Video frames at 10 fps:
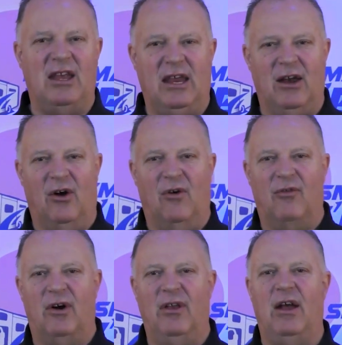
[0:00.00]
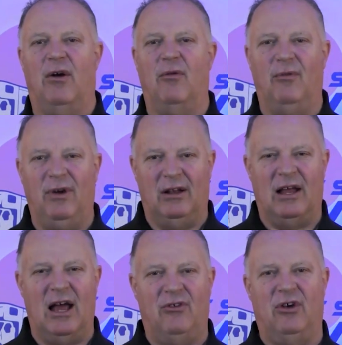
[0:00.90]
get over and they don't
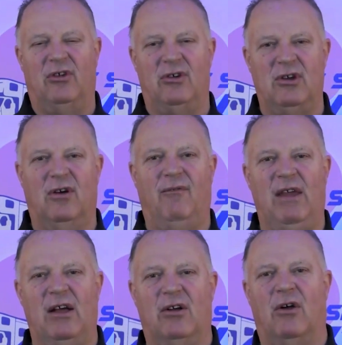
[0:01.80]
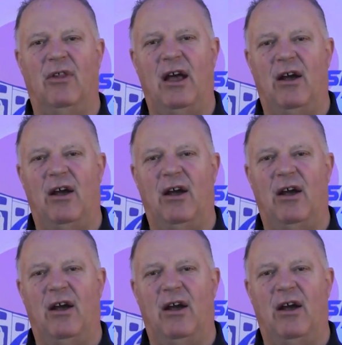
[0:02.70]
realize there's a towed vehicle there